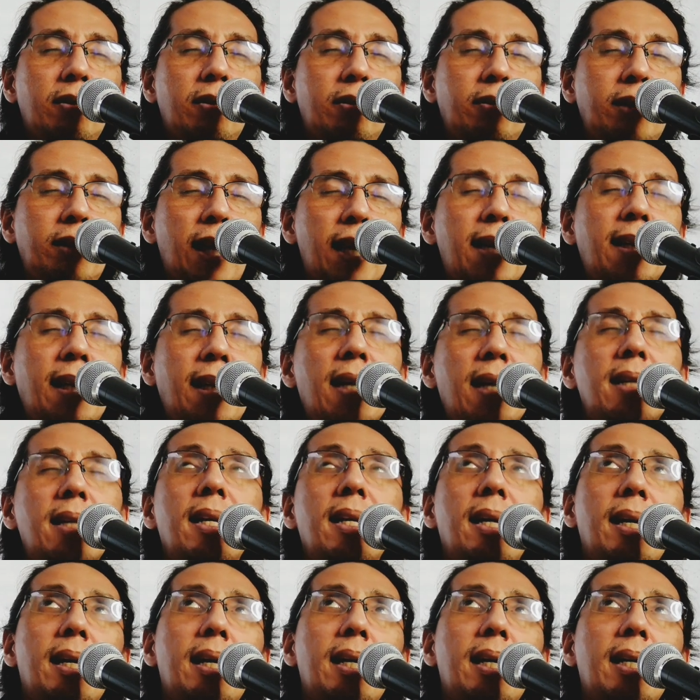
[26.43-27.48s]
taken
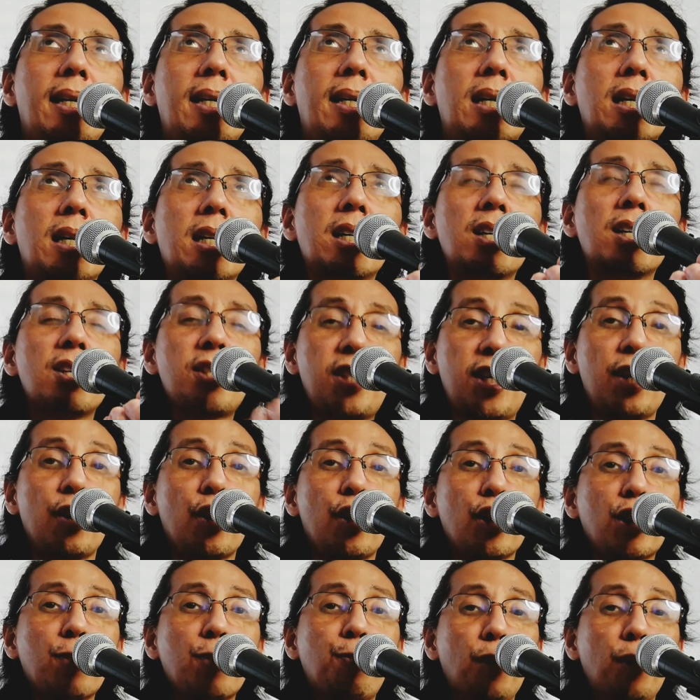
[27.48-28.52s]
a
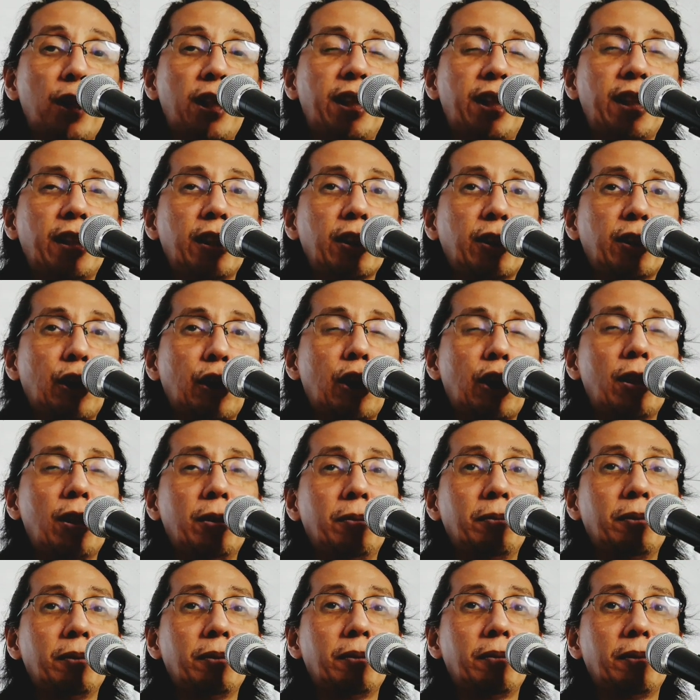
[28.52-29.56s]
serious political
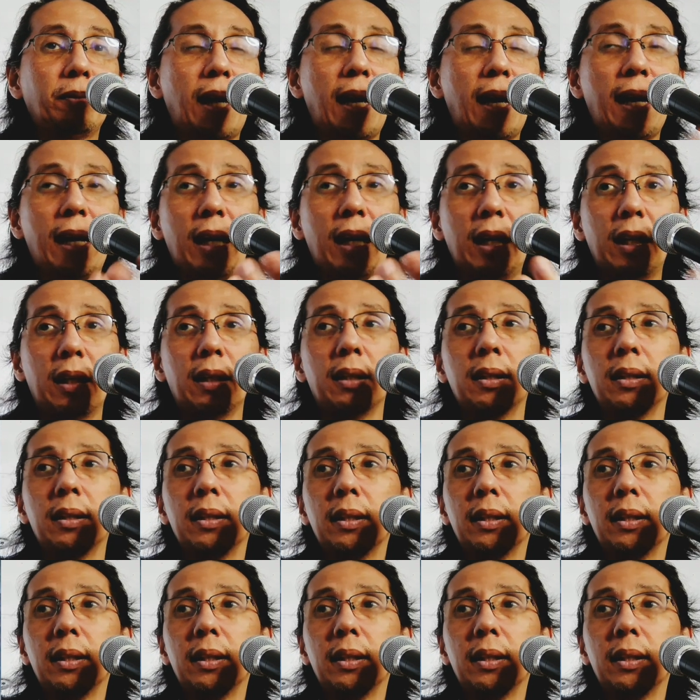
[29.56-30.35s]
turn. Dahil